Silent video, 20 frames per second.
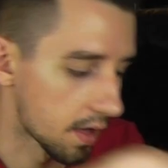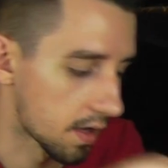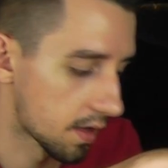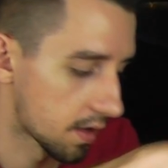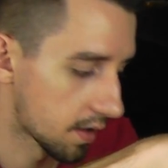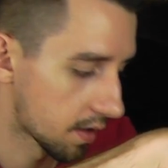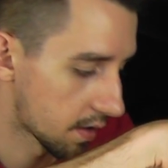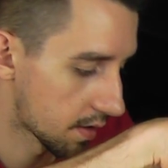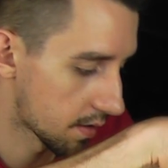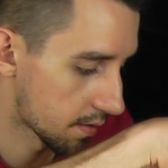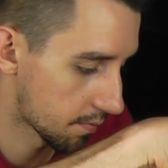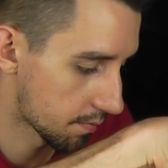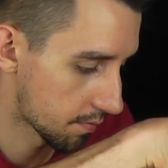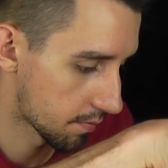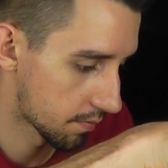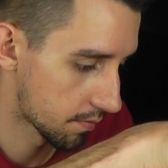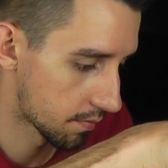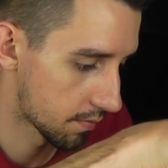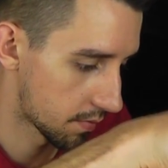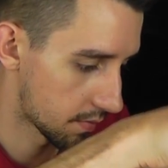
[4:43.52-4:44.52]

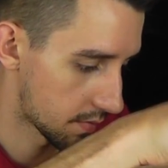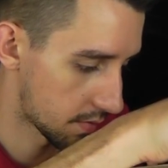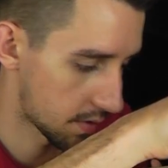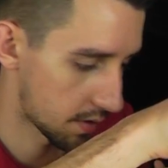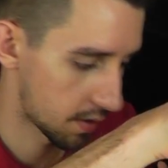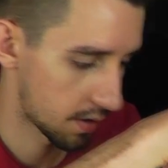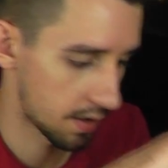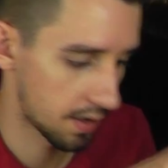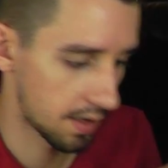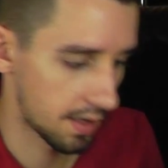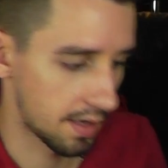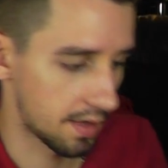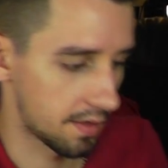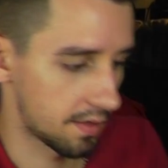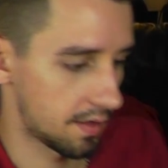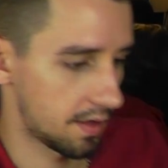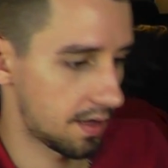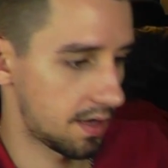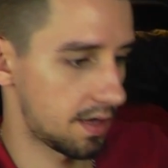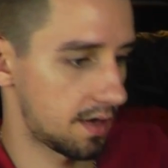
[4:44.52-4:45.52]
We'll
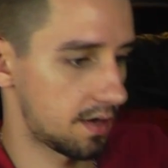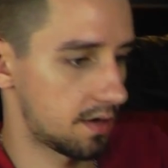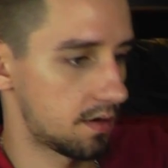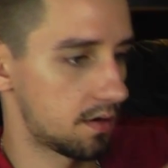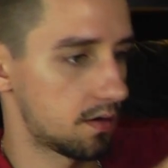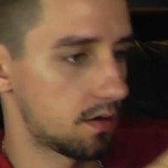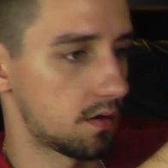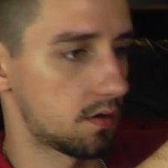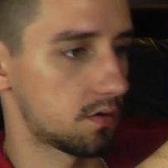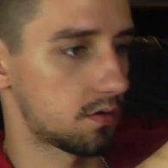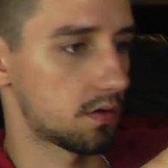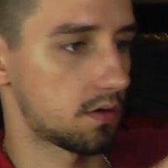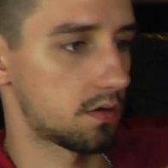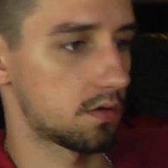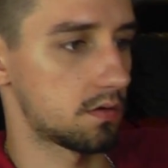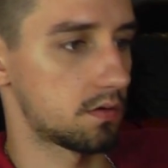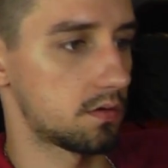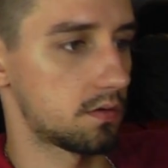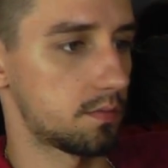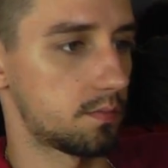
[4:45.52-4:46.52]

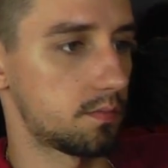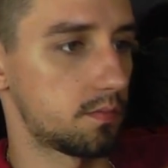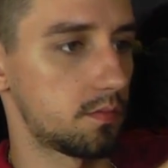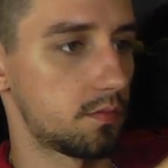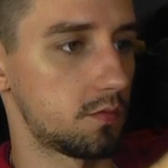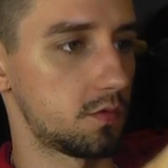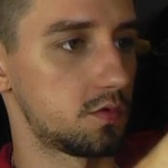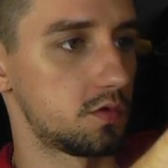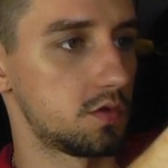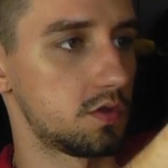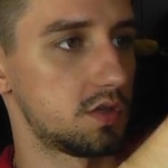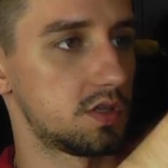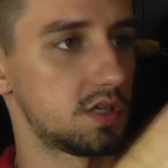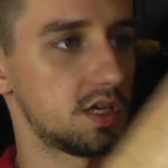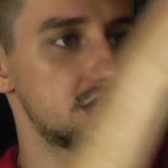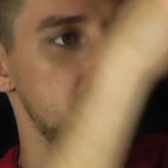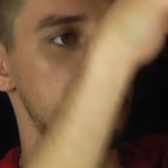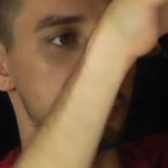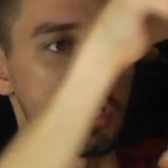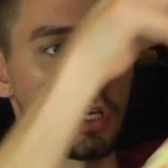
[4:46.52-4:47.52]
do the
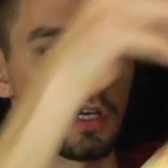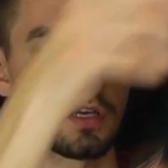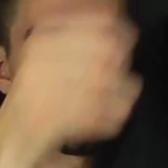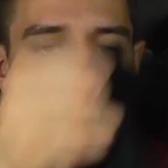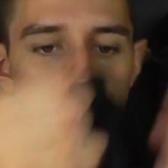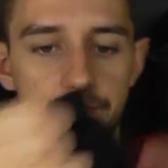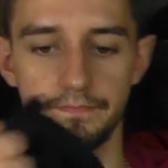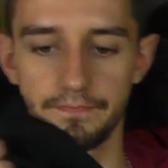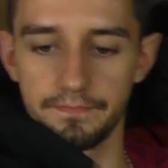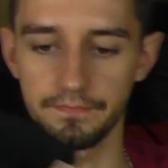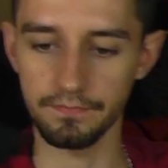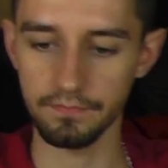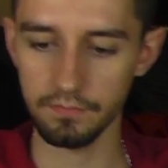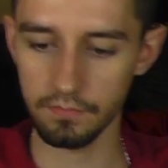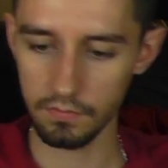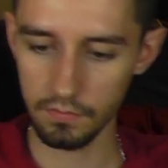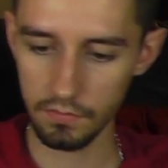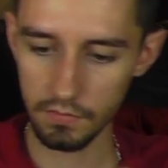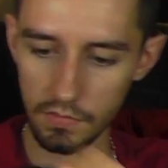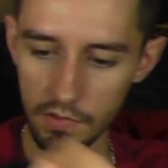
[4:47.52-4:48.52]
t-shirt,
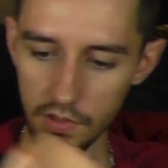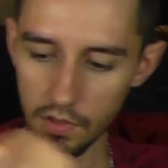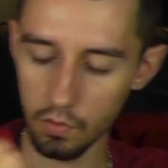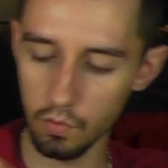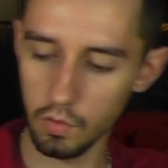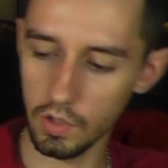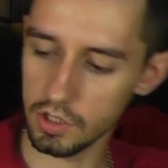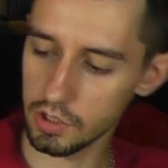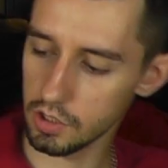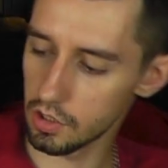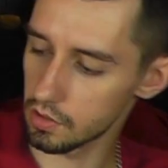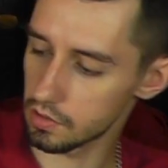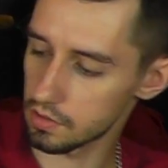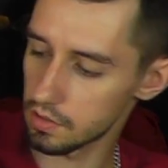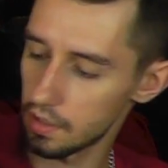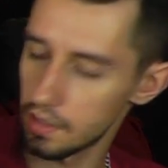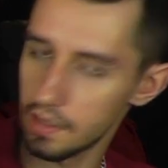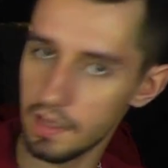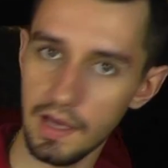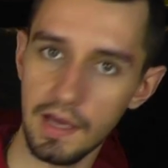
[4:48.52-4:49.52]
which
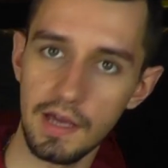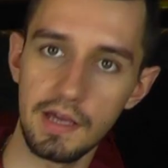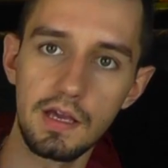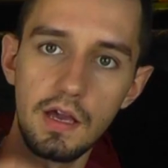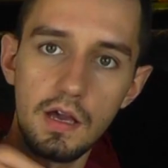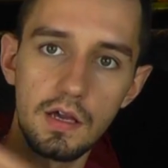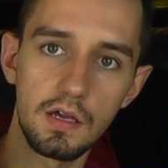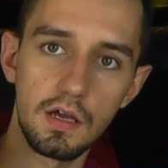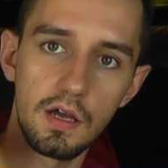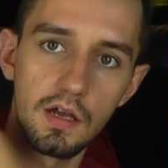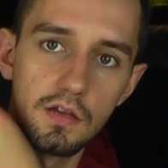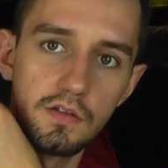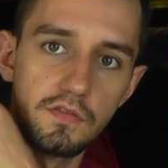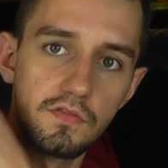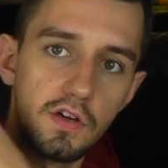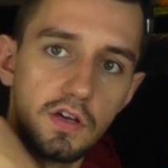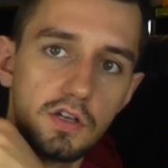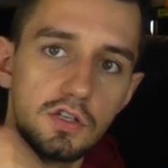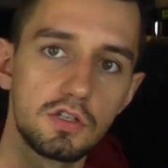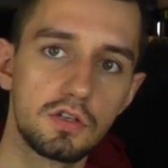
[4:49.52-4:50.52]
looks like a coloured
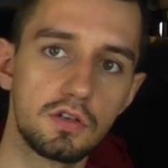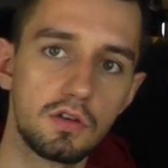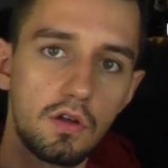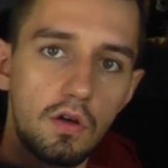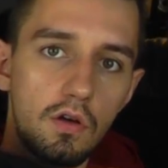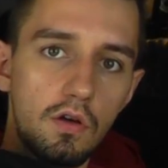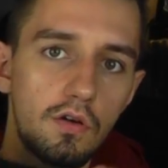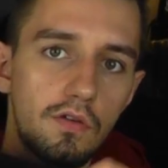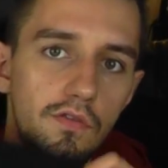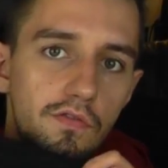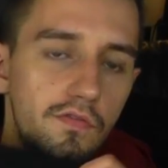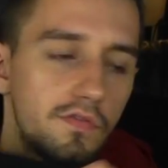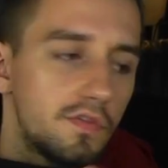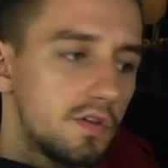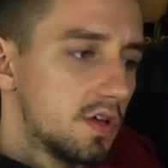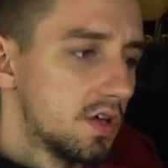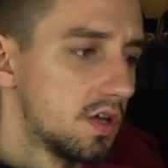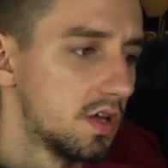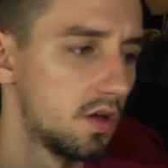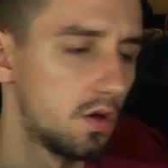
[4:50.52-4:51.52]
version of...
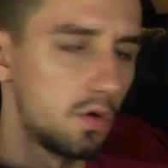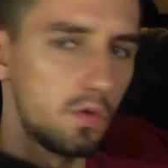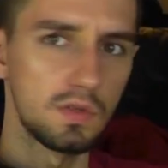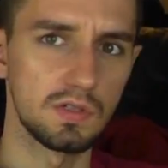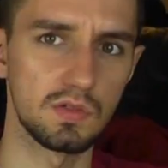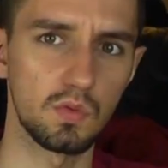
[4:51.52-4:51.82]
Oh,